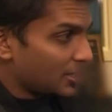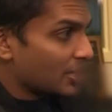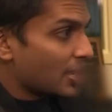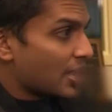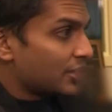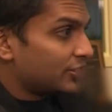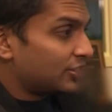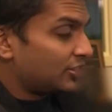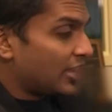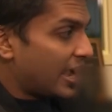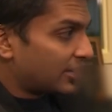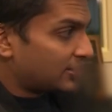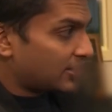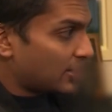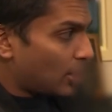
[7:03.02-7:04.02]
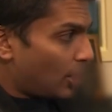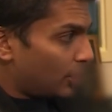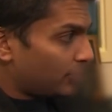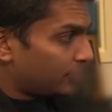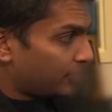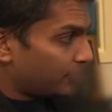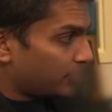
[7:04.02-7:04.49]
The potential here
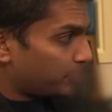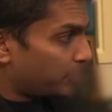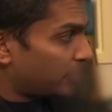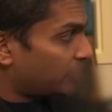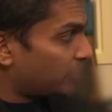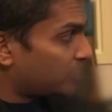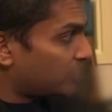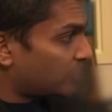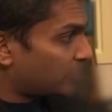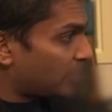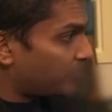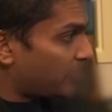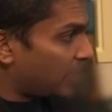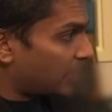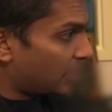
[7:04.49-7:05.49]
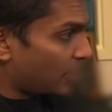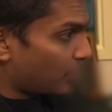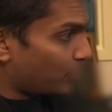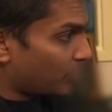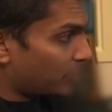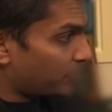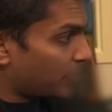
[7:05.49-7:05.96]
is enormous,
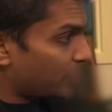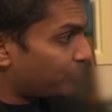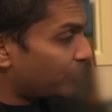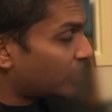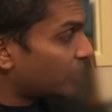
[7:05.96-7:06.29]
offering a new